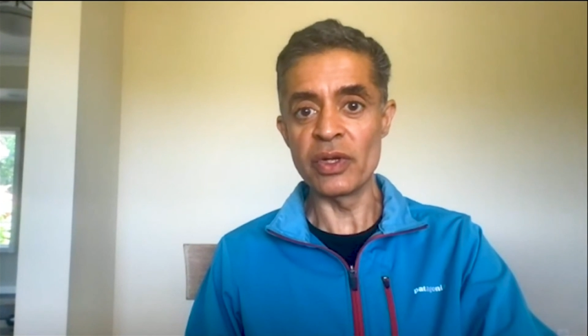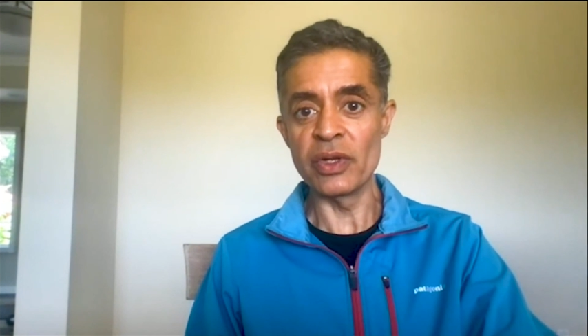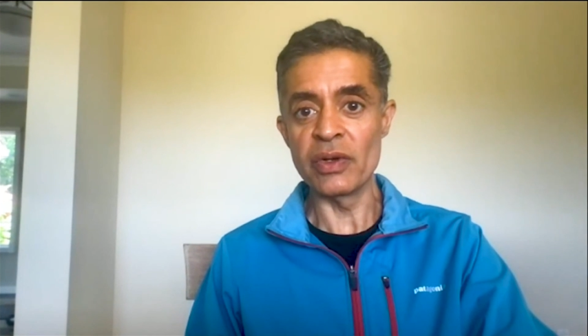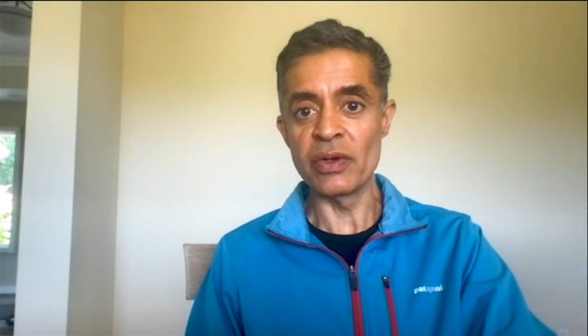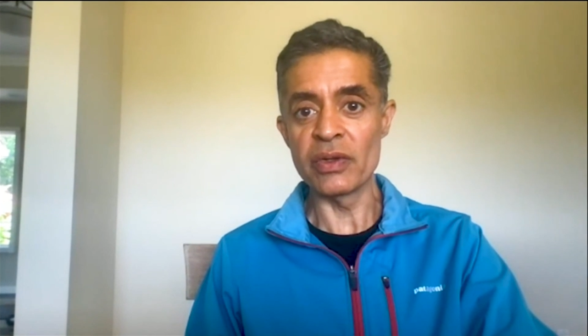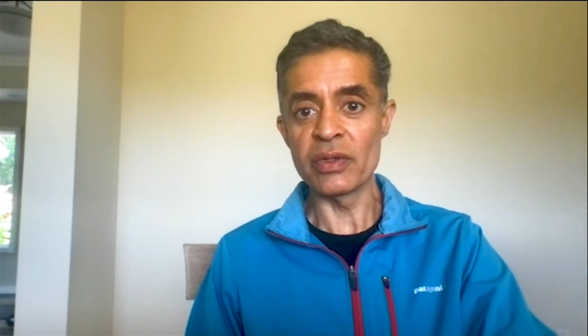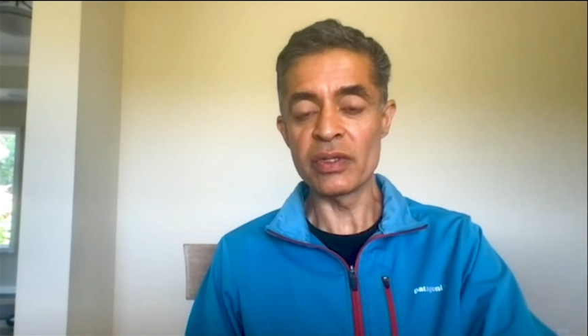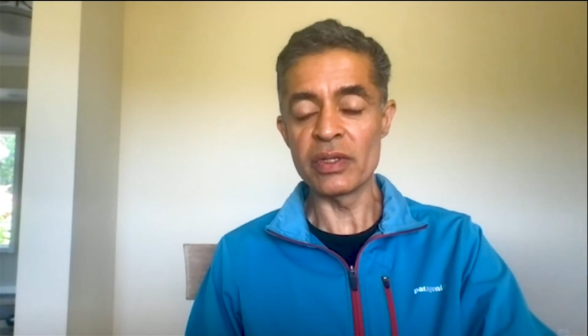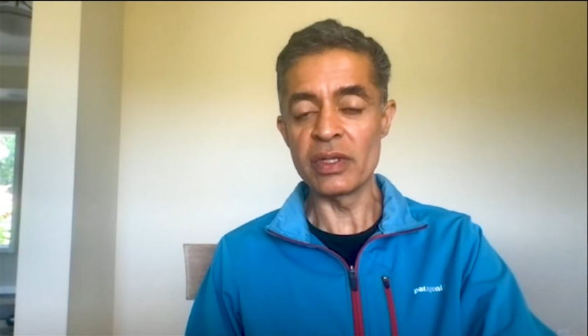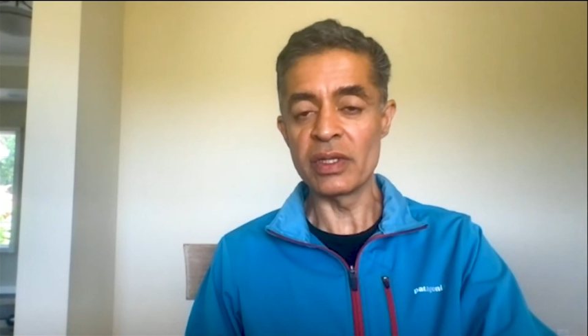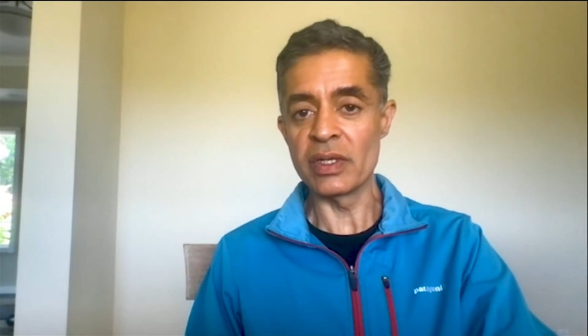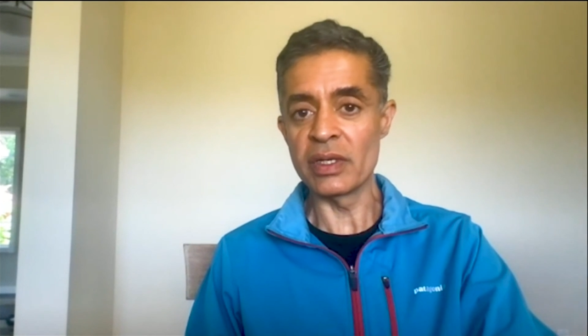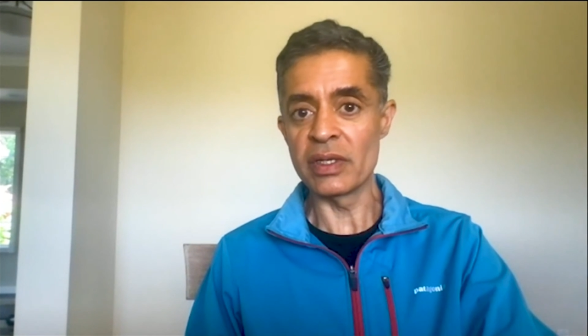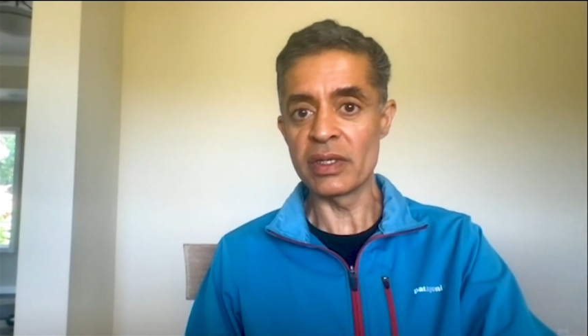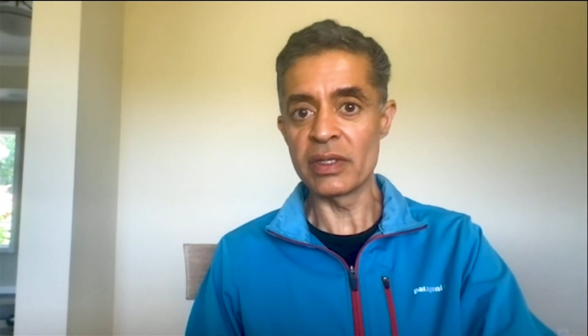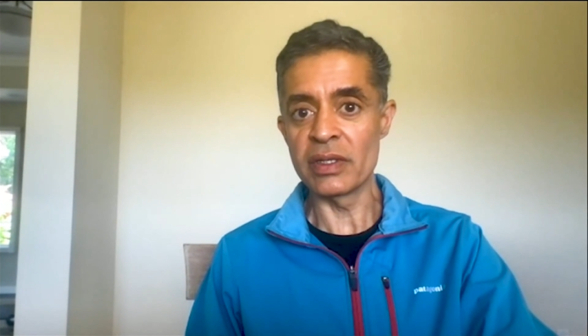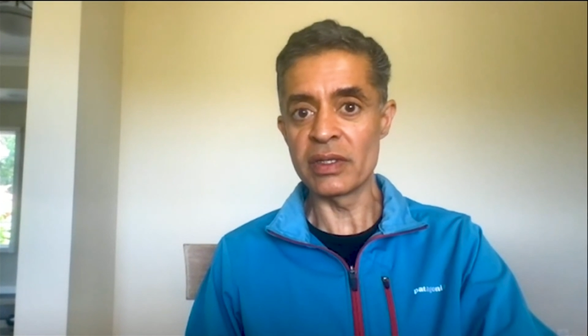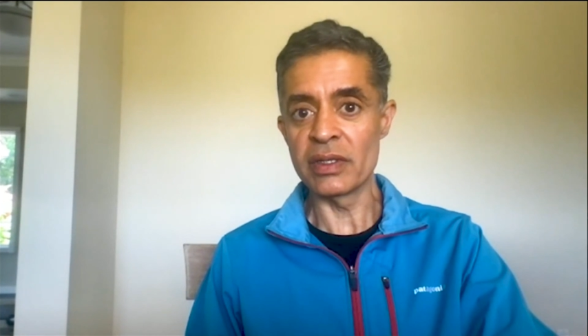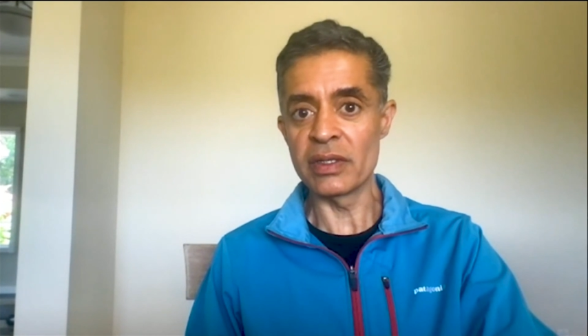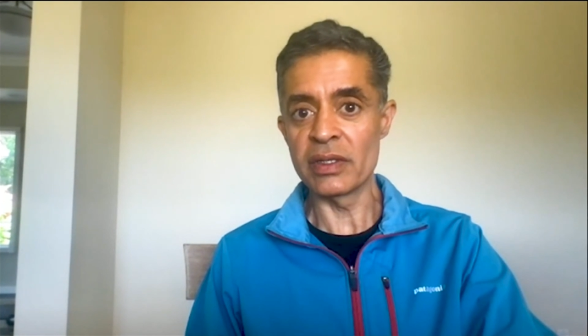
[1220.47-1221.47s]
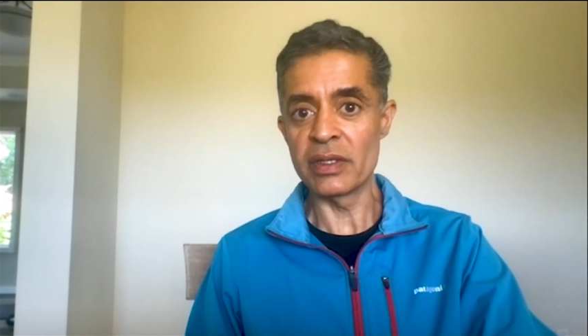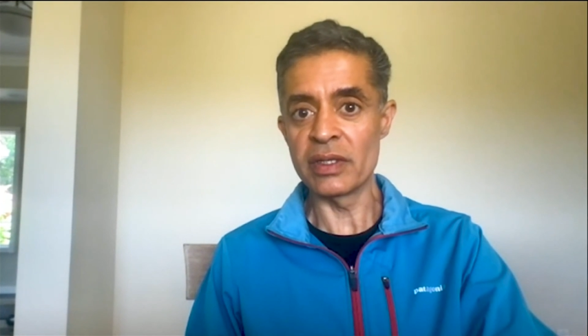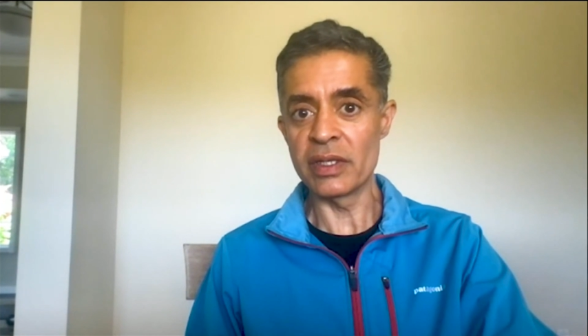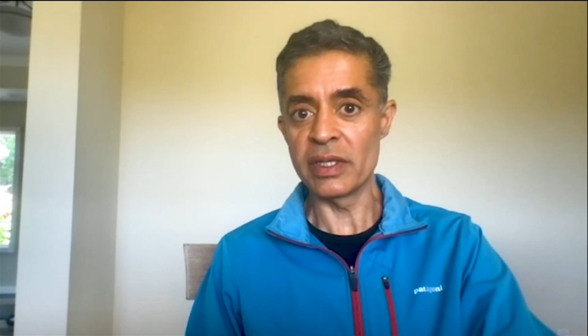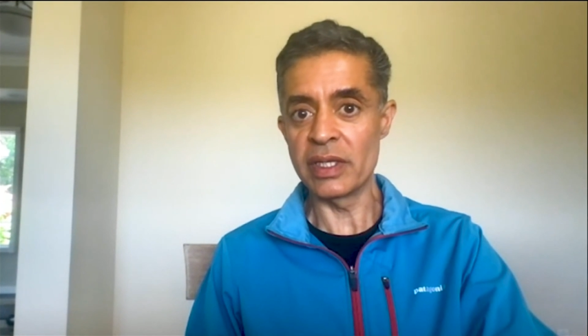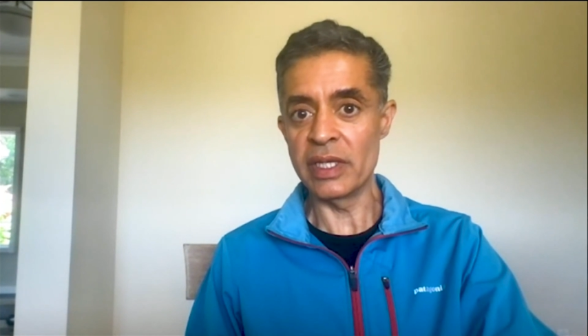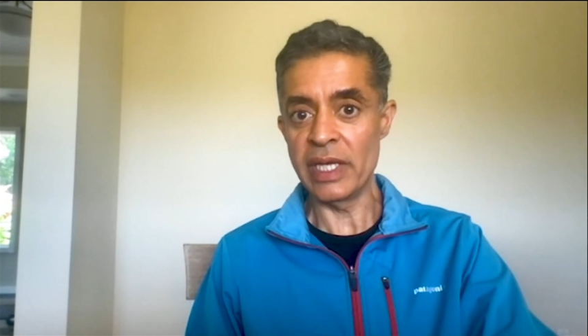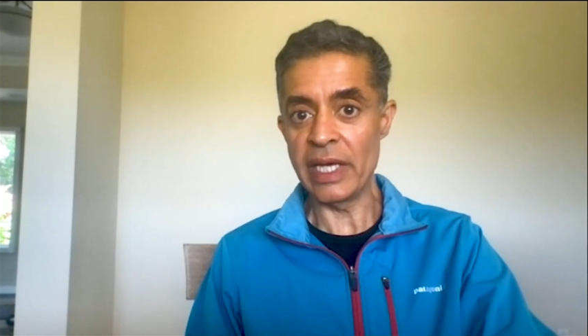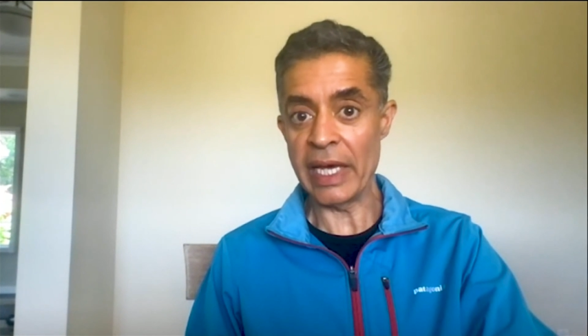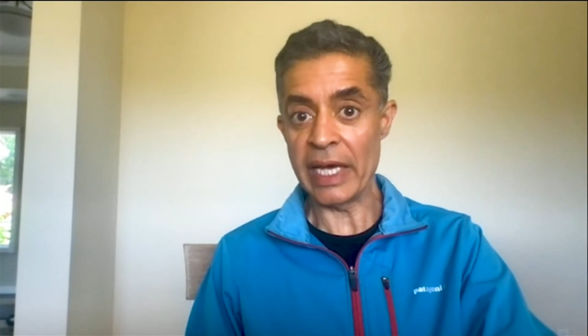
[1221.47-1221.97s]

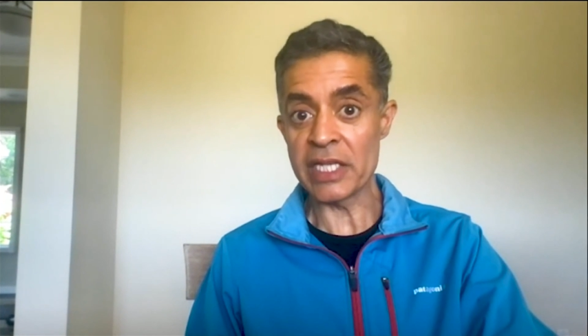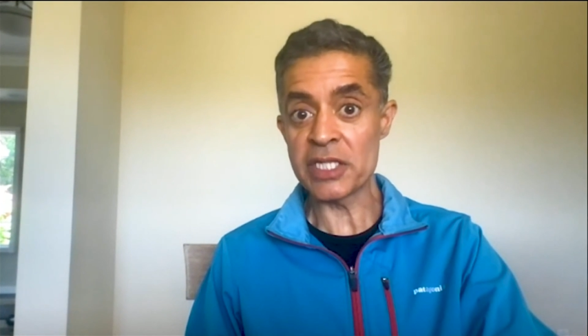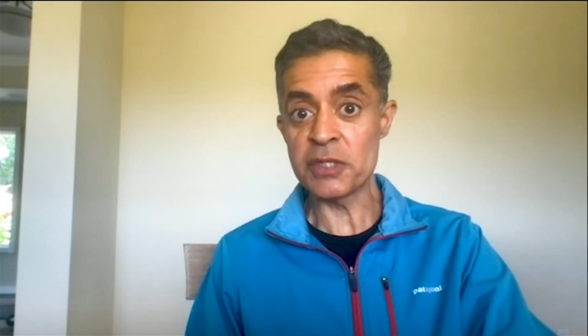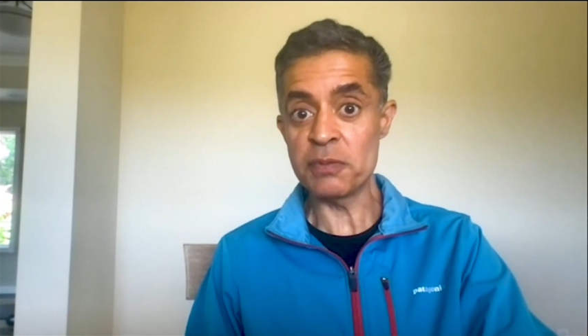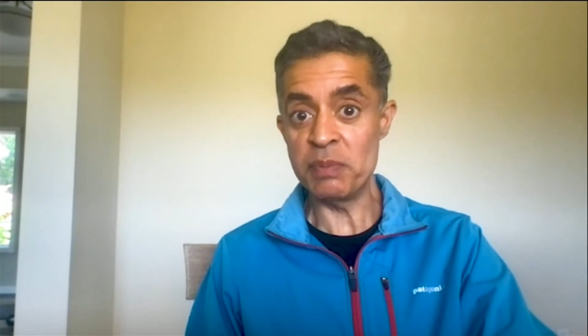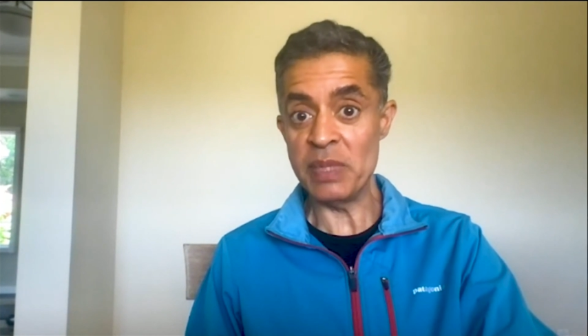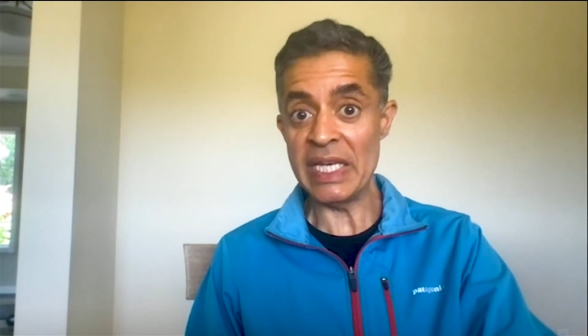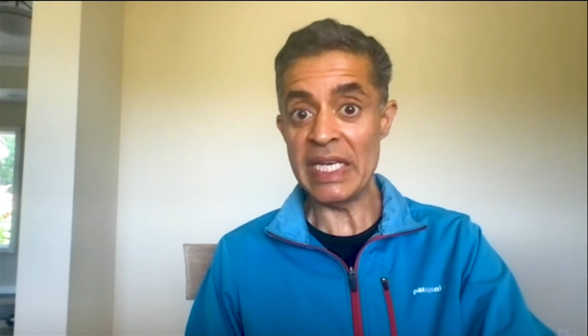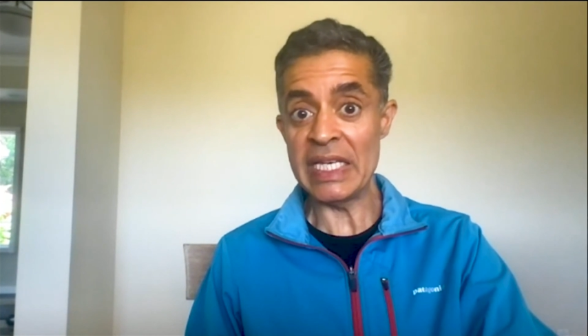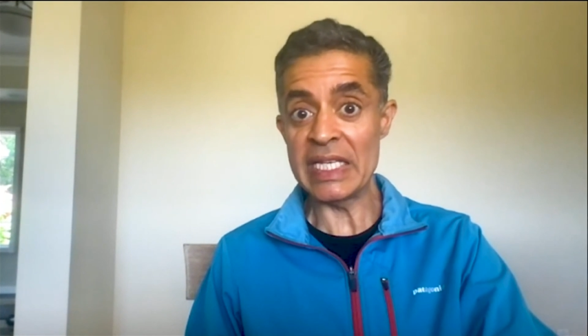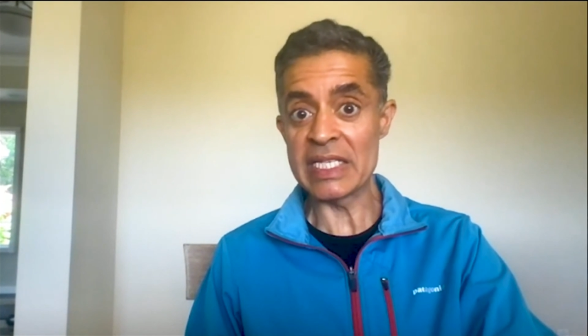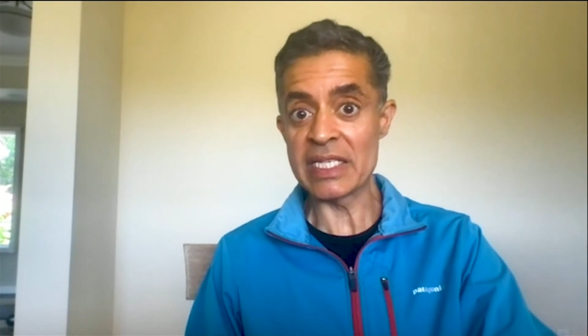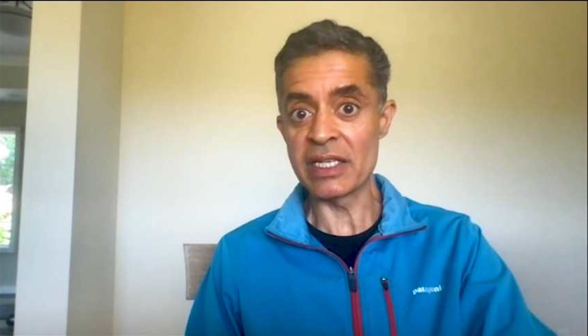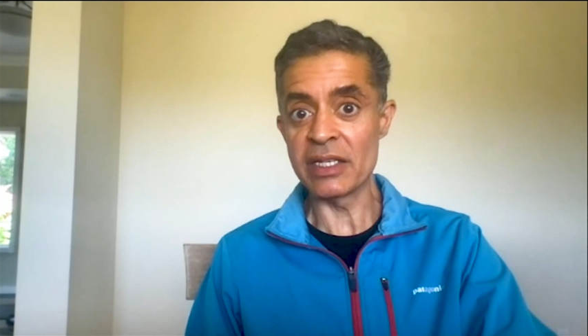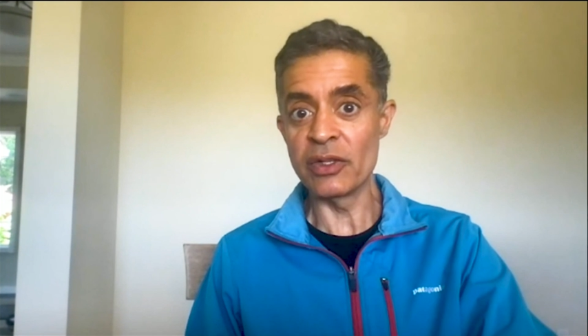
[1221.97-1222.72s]
the SPs,